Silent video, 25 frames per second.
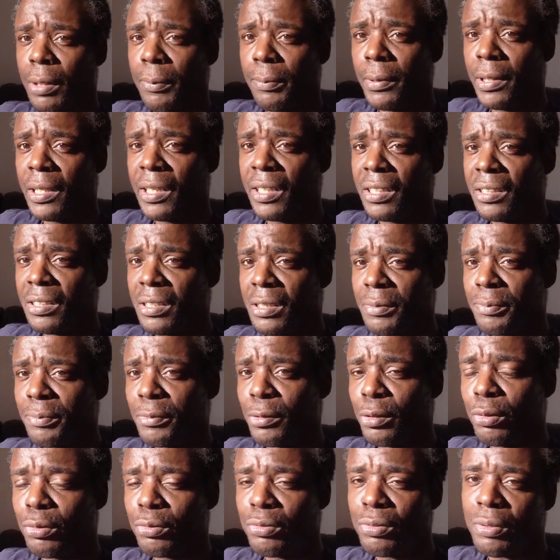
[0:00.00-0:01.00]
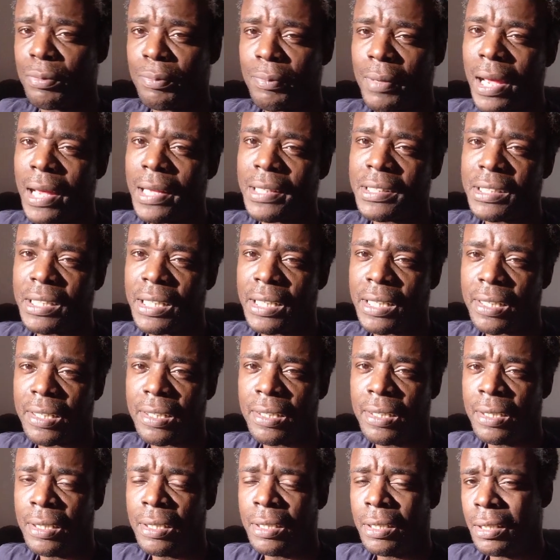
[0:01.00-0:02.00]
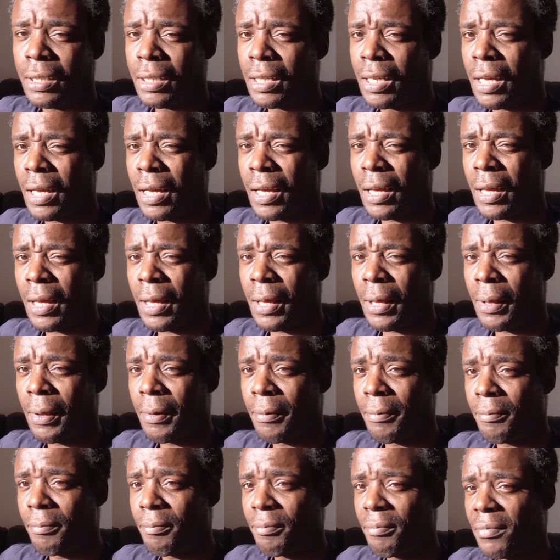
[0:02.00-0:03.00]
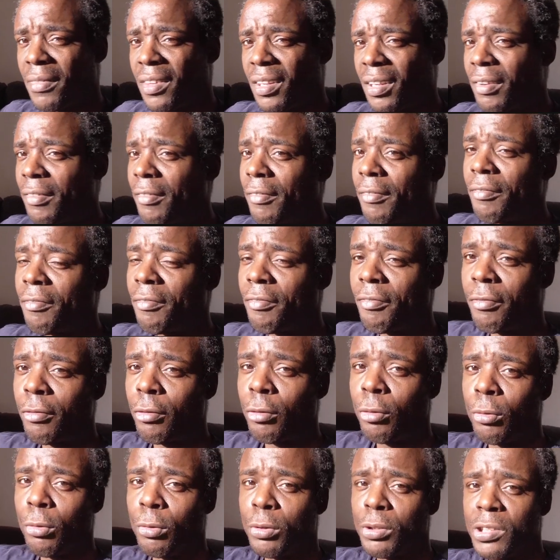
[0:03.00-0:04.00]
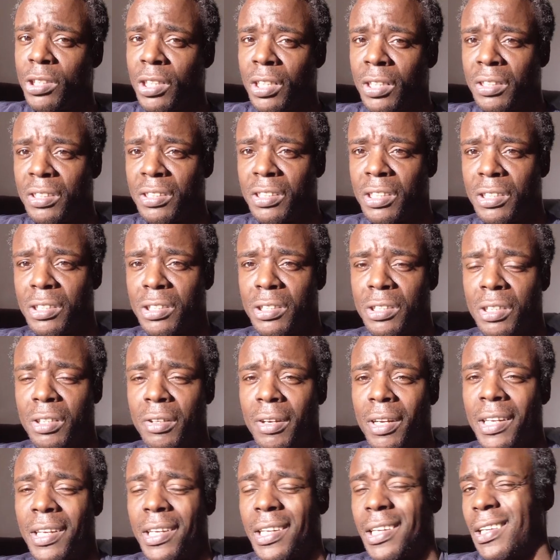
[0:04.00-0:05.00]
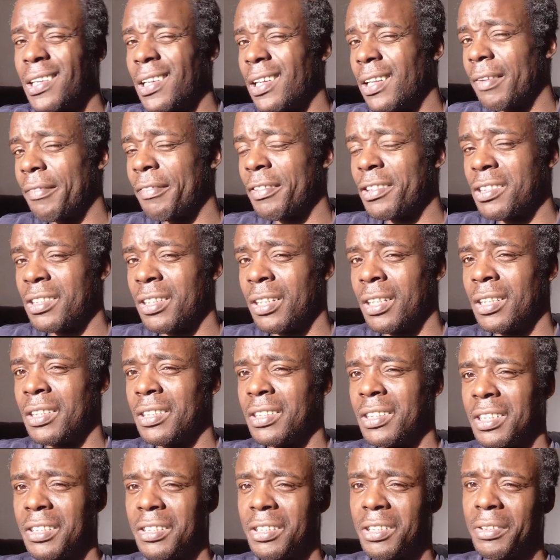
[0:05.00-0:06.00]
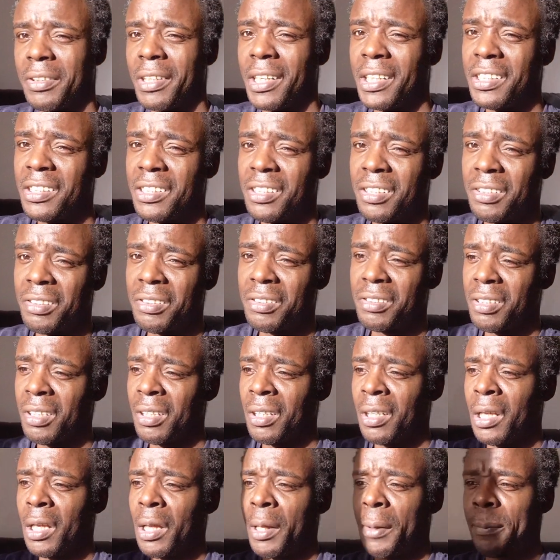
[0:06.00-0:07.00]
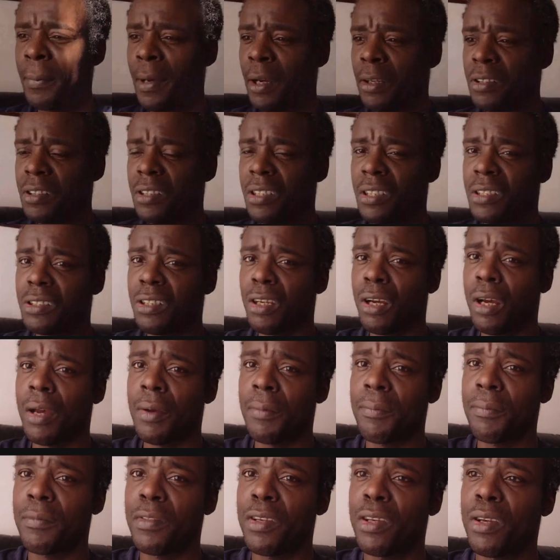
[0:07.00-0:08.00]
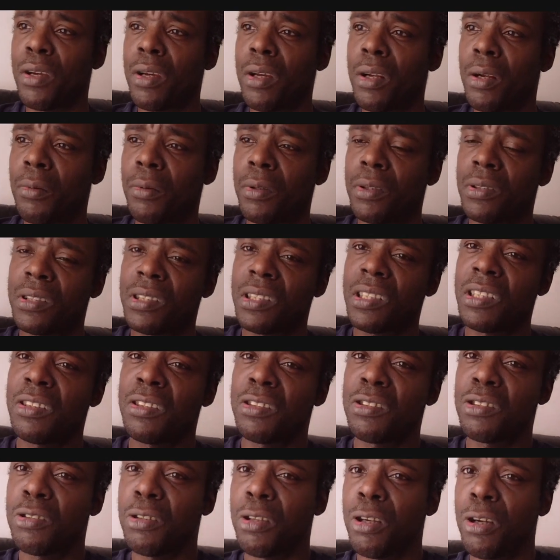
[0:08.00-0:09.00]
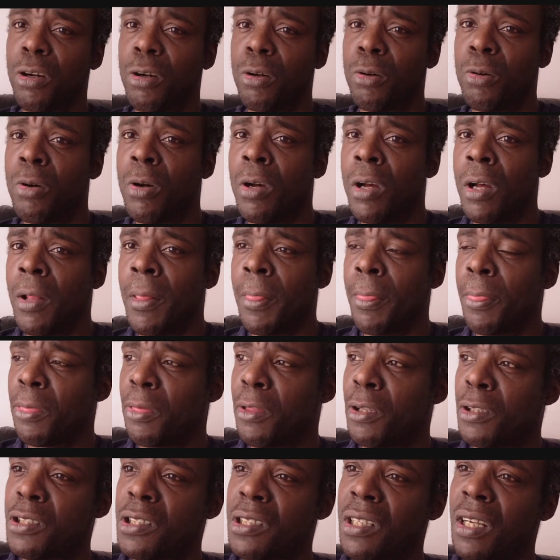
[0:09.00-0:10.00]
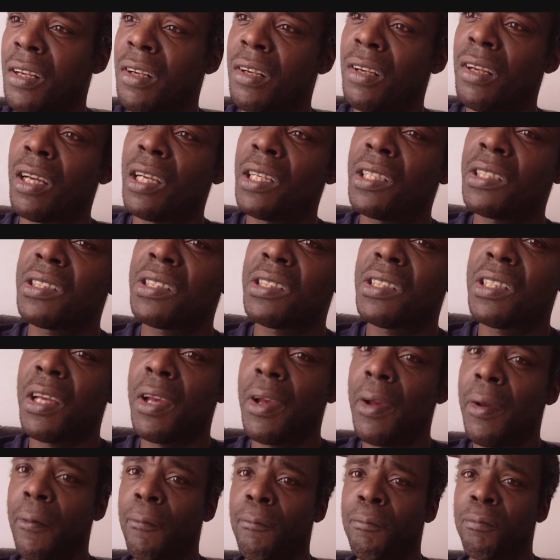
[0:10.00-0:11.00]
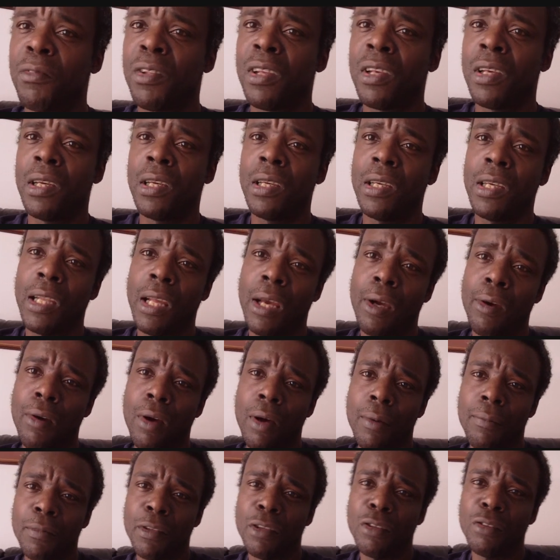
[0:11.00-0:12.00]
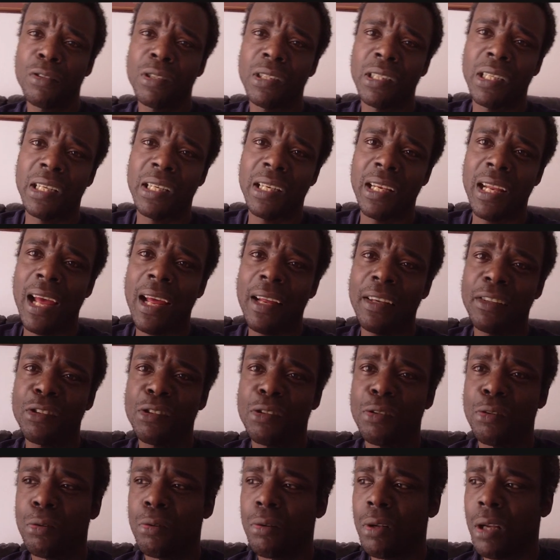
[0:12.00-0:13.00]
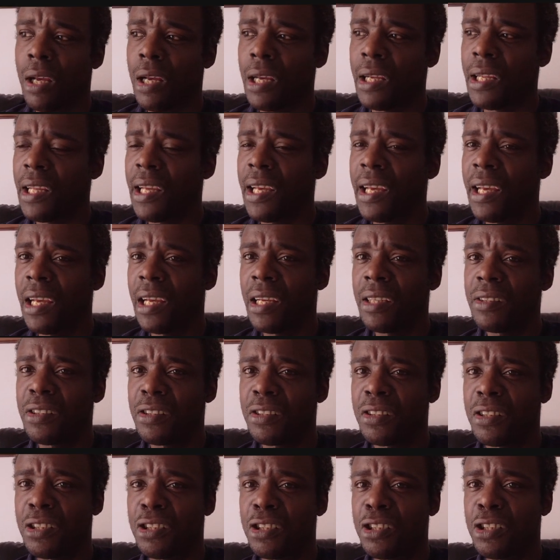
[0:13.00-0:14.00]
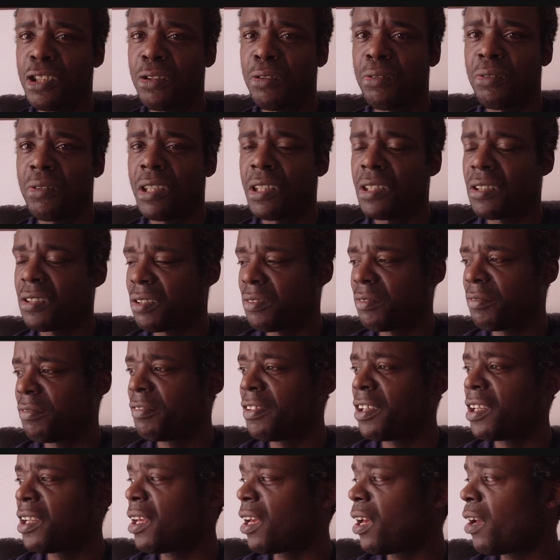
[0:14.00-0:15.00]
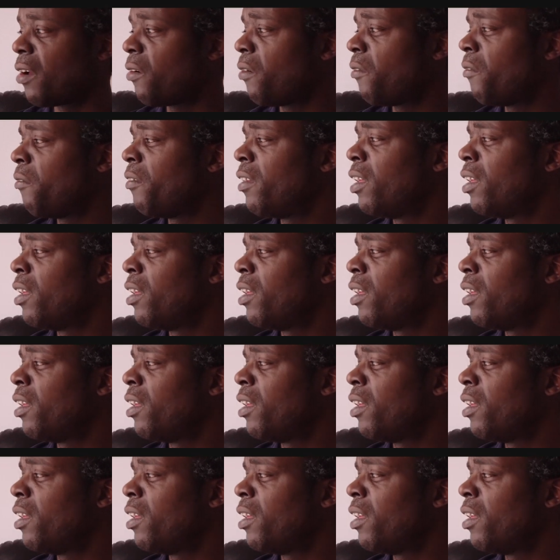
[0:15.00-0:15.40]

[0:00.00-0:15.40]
arguably this is more dramatic. For certain, you're only going to need it for certain situations. Most of the time you're going to want to control the sunlight, so, you know, I'm using natural light here just to shoot this video